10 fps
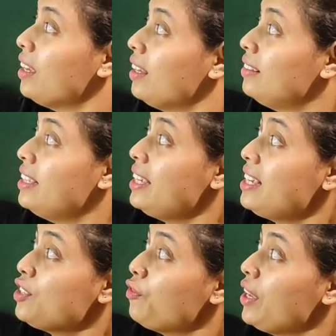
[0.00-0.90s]

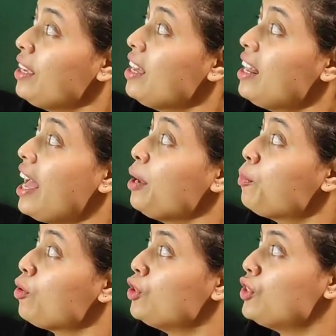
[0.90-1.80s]
These finger-like
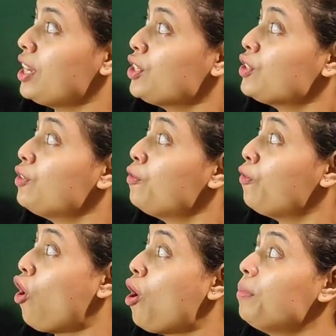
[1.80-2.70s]
projection
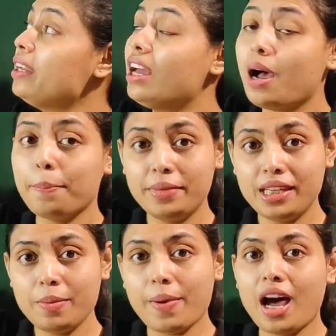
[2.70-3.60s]
formed in
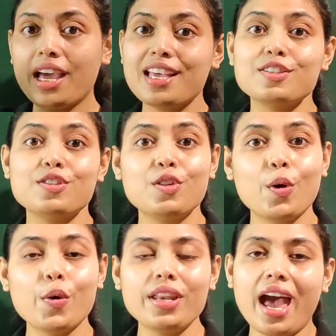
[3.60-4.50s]
amoeba is
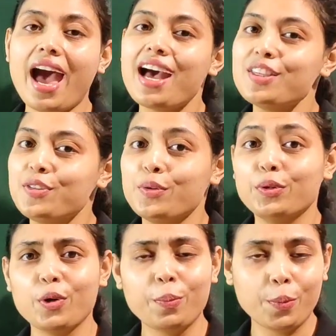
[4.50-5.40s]
known as
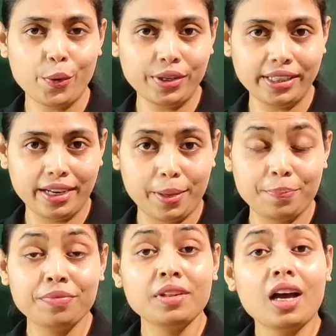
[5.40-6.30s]
pseudopodia.
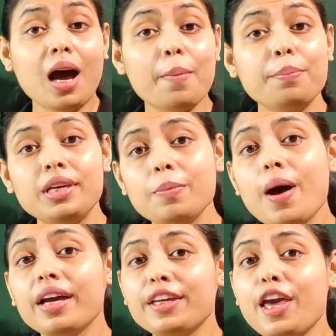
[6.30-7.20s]
Amoeba
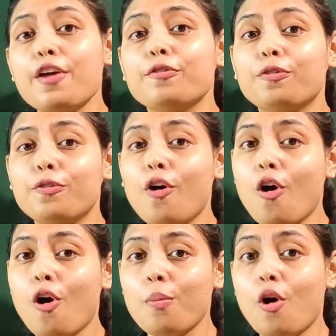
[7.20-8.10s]
can
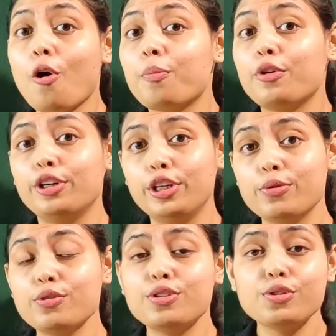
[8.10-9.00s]
form or
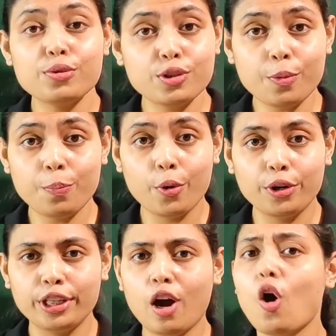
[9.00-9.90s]
produce
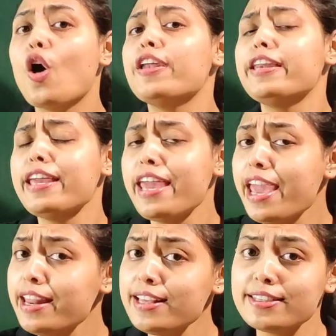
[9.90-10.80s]
pseudopodia on
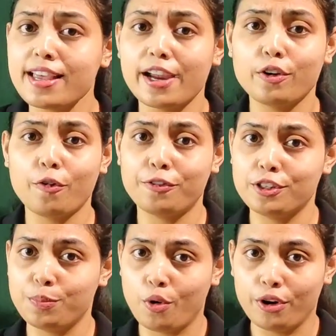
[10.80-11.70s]
any side of
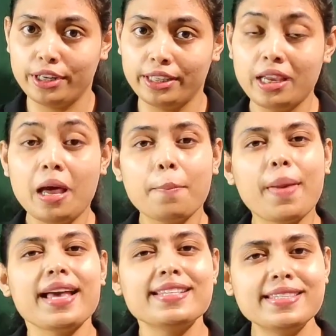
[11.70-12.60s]
its body
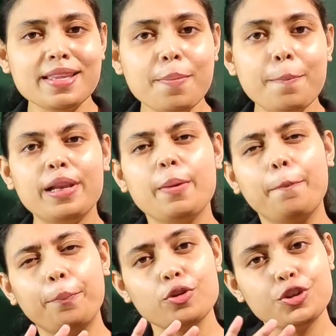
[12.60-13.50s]
by
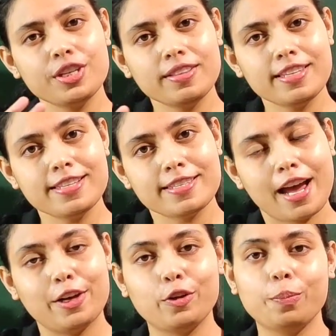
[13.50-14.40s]
simply pushing the
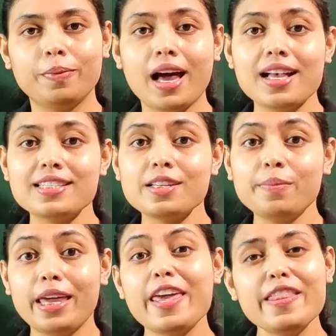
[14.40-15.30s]
cytoplasm
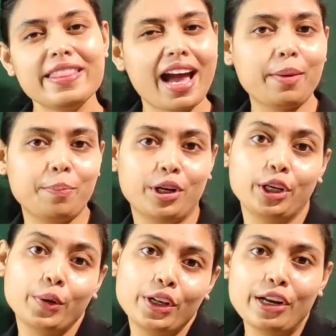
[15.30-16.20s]
in that
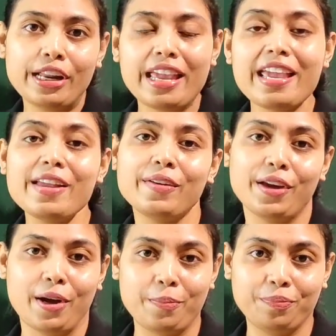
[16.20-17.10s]
particular
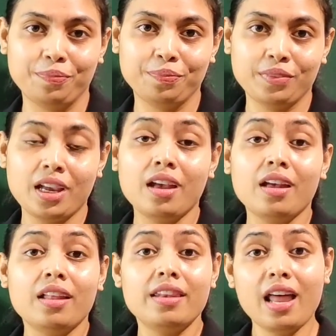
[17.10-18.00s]
area.
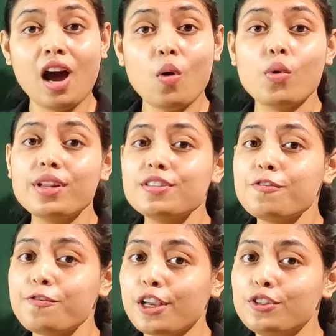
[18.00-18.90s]
Now, what is the
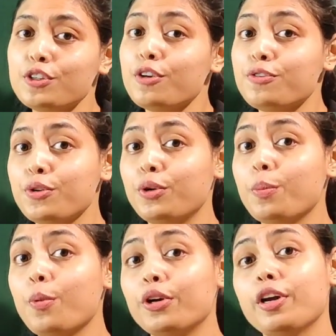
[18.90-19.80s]
function of
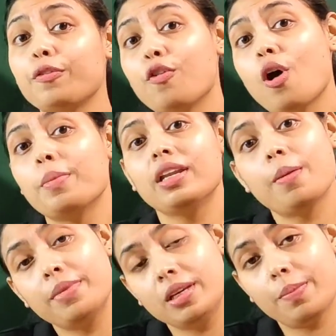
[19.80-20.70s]
pseudopodia formed in
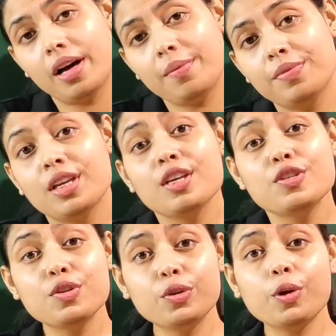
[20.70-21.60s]
amoeba?
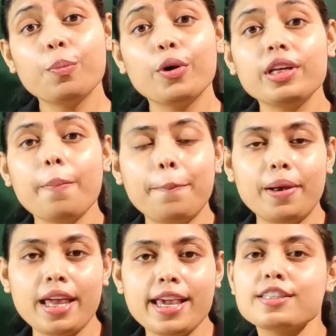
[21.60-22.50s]
Pseudopodia
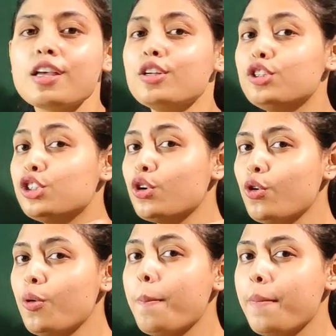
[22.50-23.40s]
plays
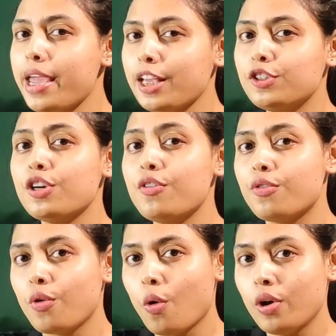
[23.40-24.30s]
two major
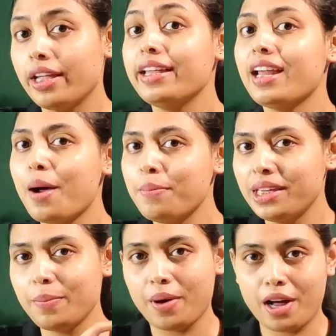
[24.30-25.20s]
roles in
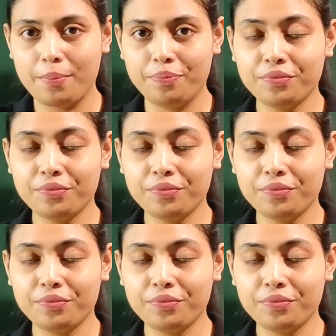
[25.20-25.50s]
amoeba.